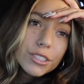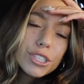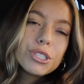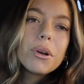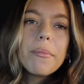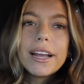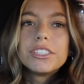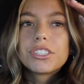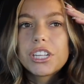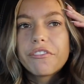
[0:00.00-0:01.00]
just to
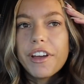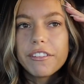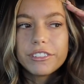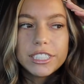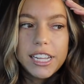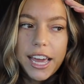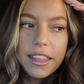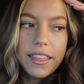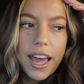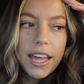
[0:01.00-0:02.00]
remind yourself every
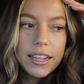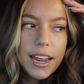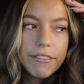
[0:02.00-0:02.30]
day that